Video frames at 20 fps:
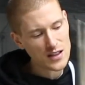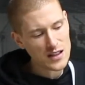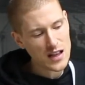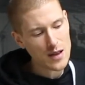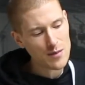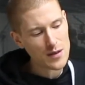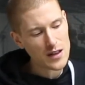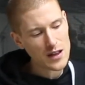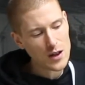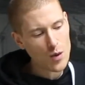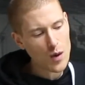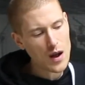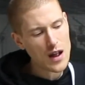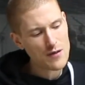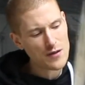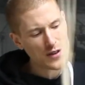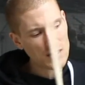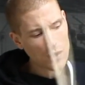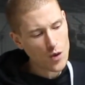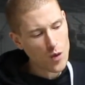
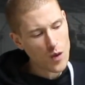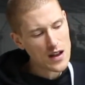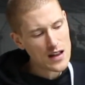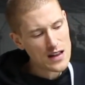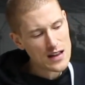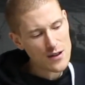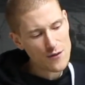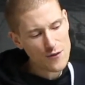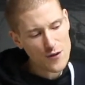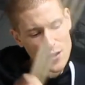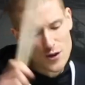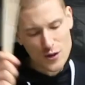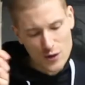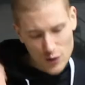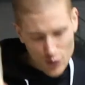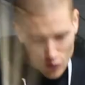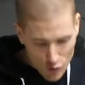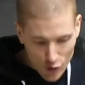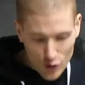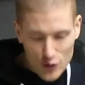semi-quavers, quavers,
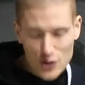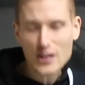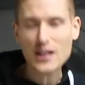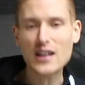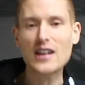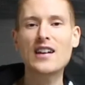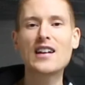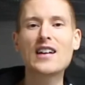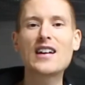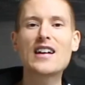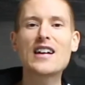crotchet.